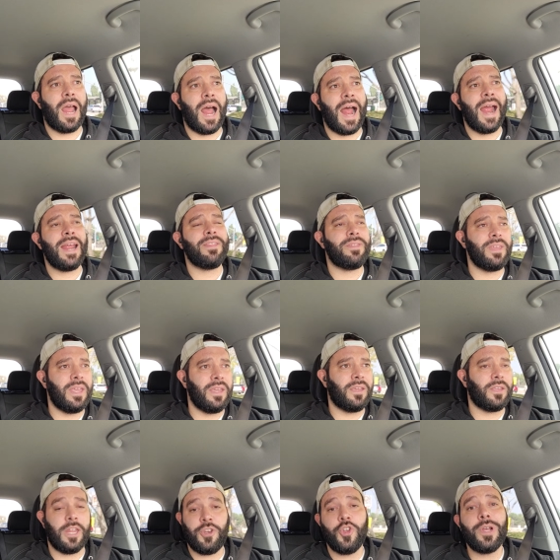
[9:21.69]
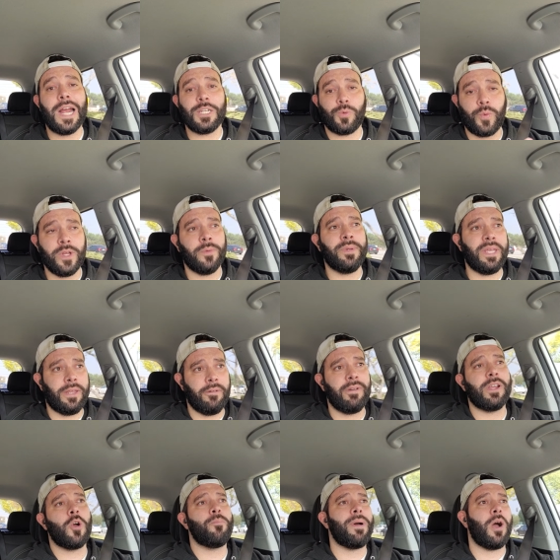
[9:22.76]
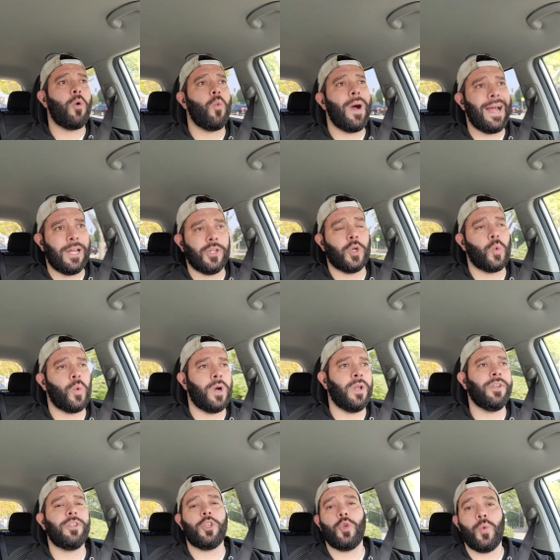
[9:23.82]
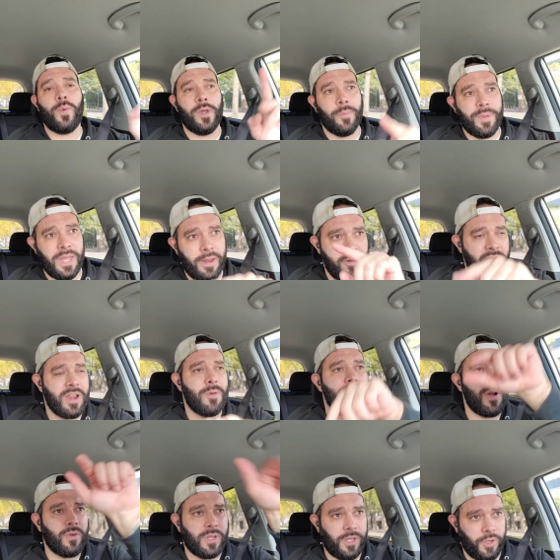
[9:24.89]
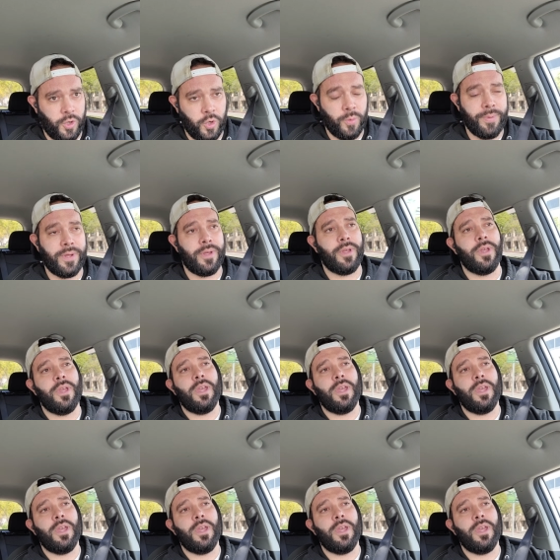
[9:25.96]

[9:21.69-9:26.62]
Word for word: I think, and you guys will be hearing about Wild World. You will be hearing about Cube.